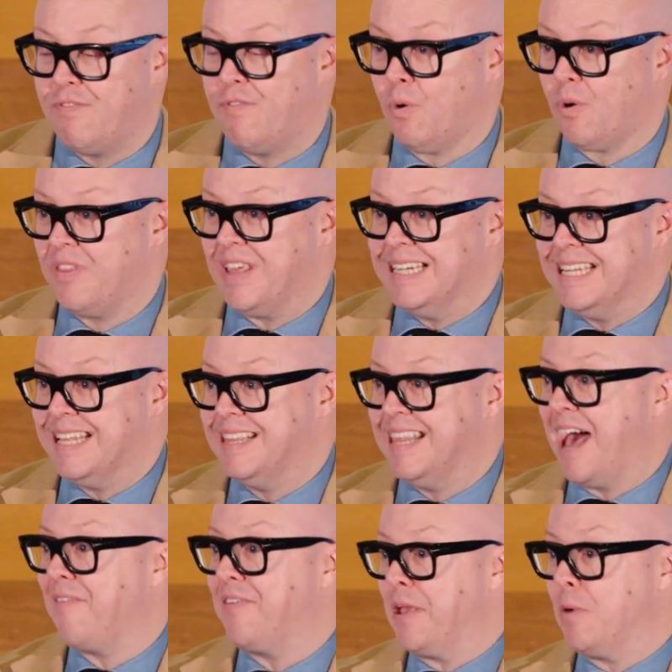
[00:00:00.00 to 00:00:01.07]
before they did
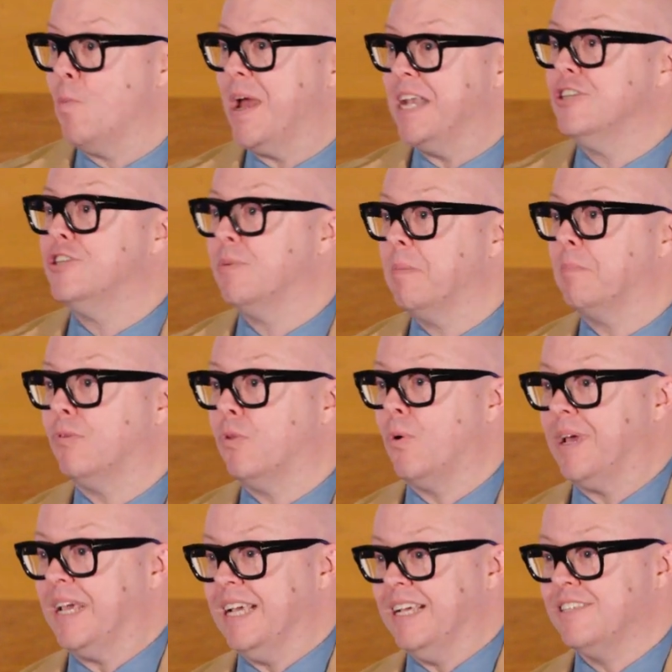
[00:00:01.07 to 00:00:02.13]
that, they went to
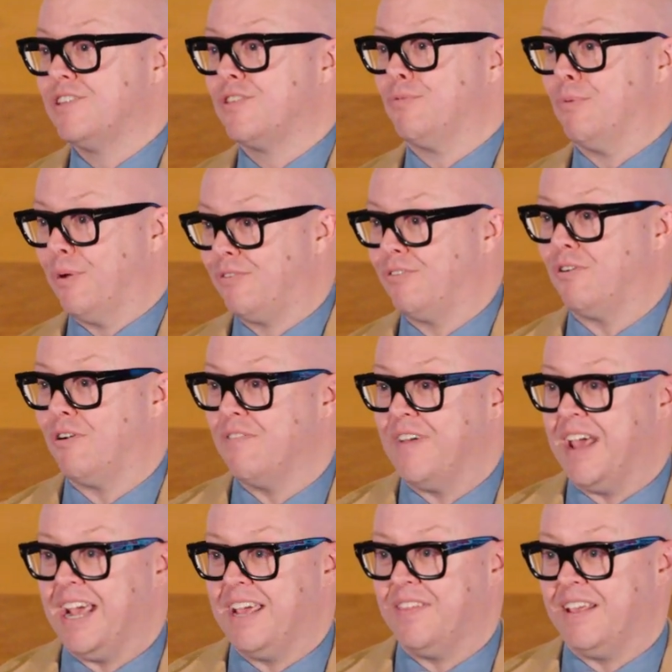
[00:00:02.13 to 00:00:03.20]
employees through a
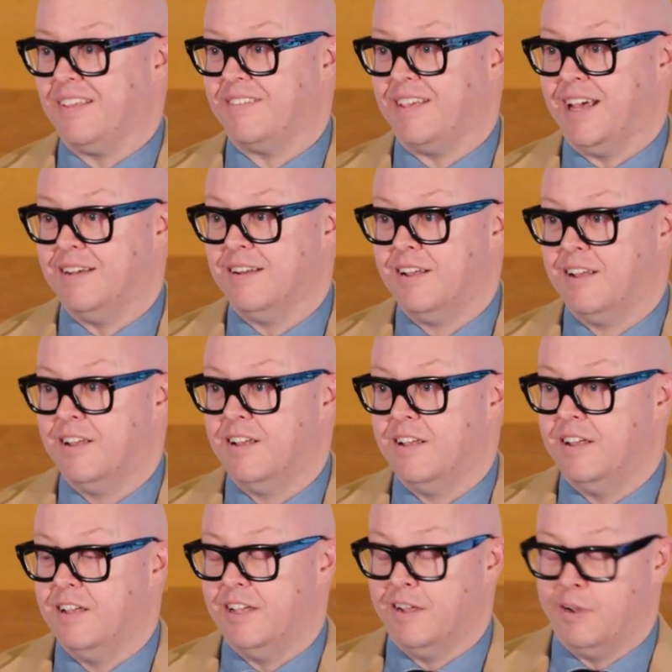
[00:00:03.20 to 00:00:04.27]
survey and they said,
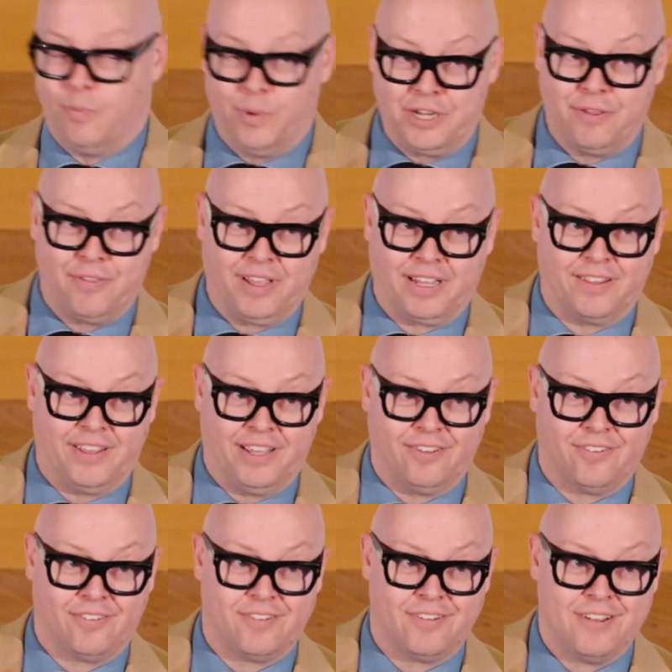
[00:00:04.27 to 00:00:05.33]
what do you think of
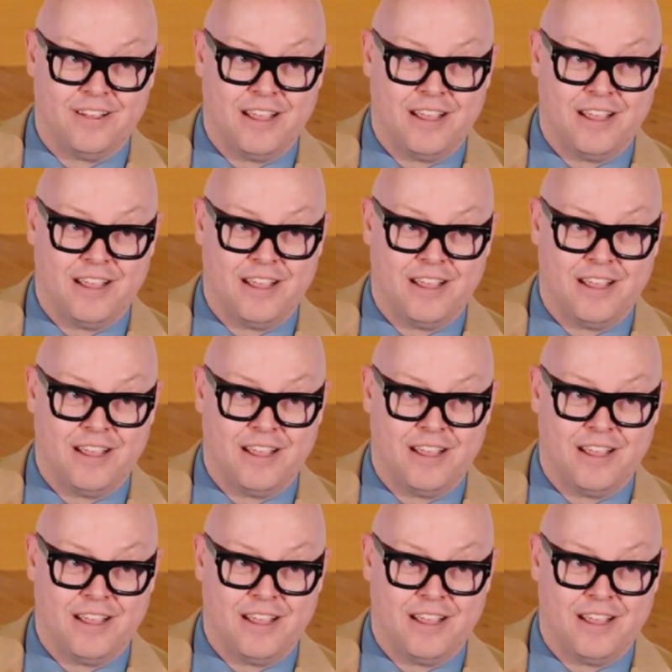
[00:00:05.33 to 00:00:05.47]
this?